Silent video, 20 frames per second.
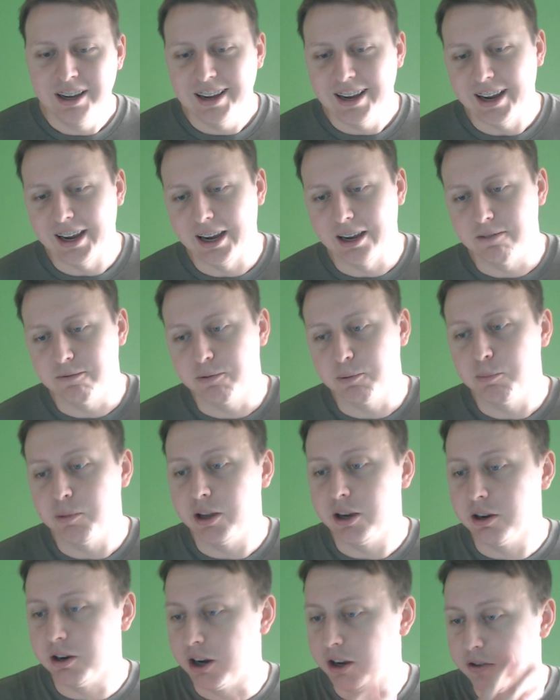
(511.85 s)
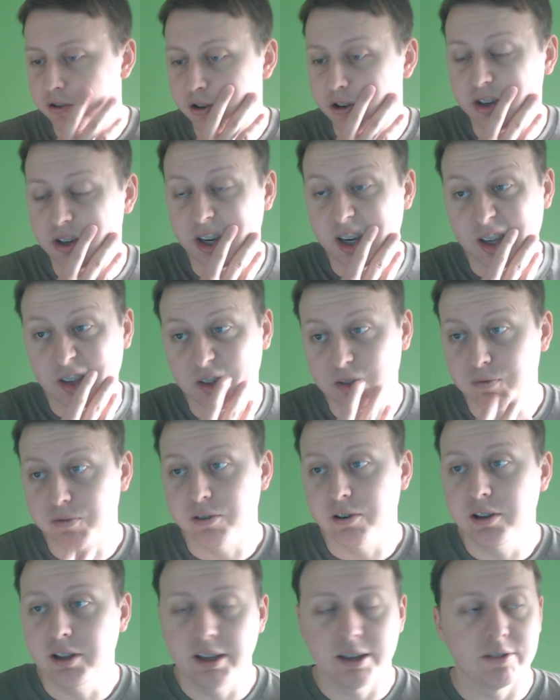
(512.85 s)
And from there, I started taking some
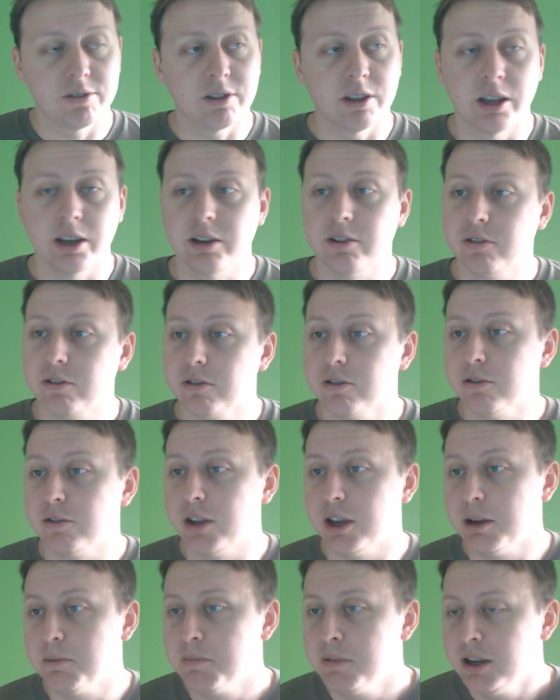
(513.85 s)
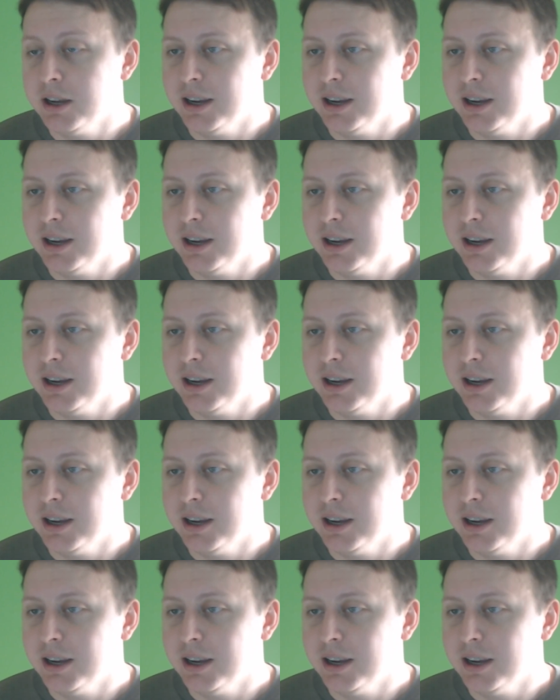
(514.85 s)
freelance clients through them.